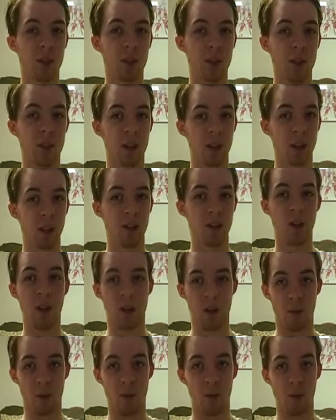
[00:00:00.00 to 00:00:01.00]
So like, she'll
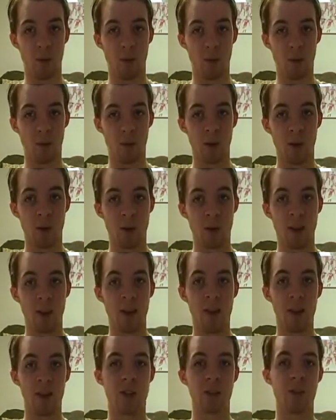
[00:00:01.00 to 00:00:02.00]
help,
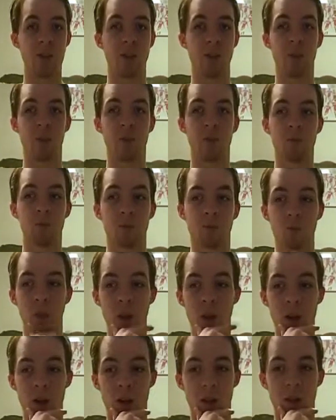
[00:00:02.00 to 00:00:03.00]
and then she'll
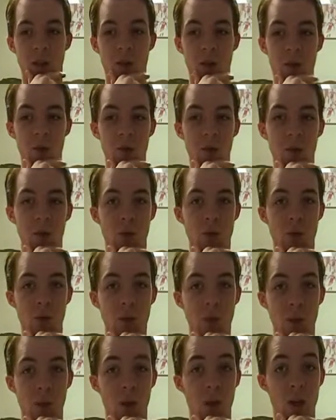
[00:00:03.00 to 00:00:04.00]
crack a few jokes or
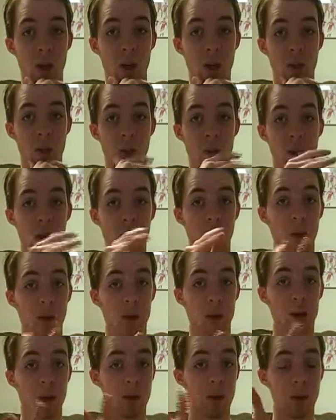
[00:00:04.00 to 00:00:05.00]
something, I don't know.
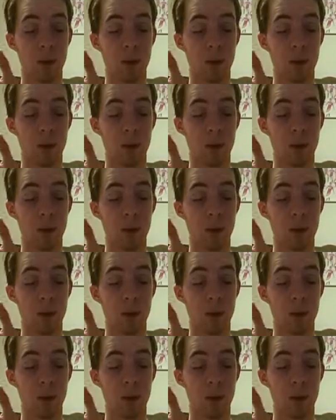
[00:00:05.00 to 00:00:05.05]
Like,